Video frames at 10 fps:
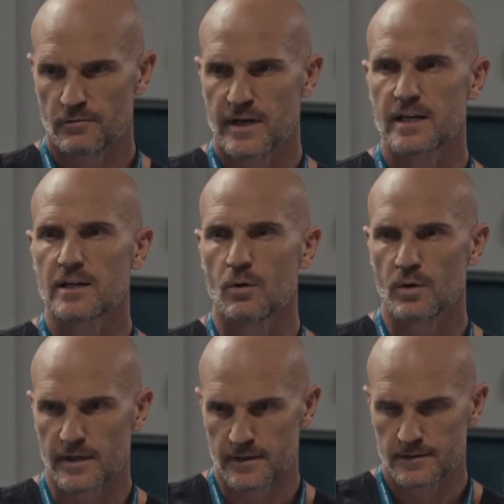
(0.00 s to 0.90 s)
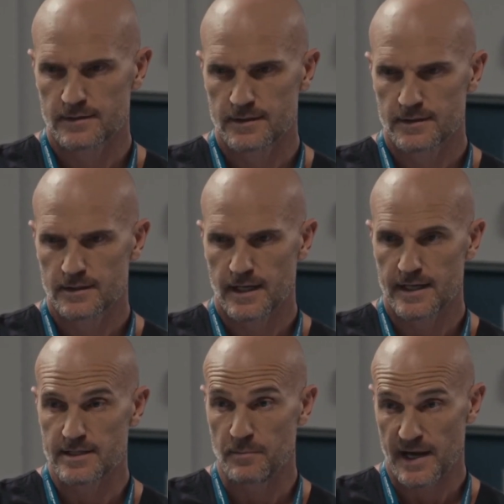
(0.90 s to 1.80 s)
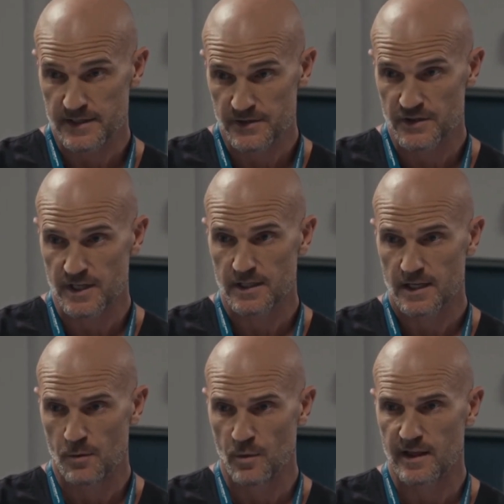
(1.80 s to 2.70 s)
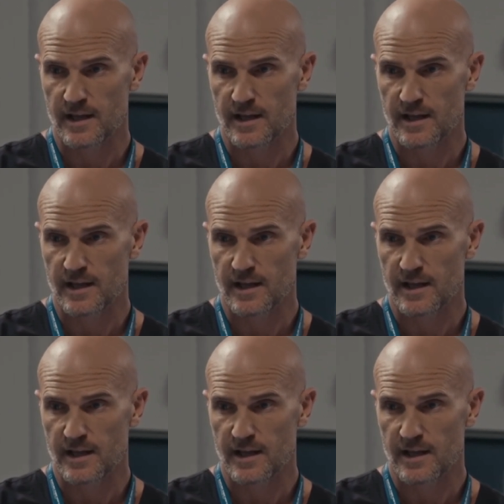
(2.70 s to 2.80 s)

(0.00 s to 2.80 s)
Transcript: Ricky Nolan. He's a passenger in one of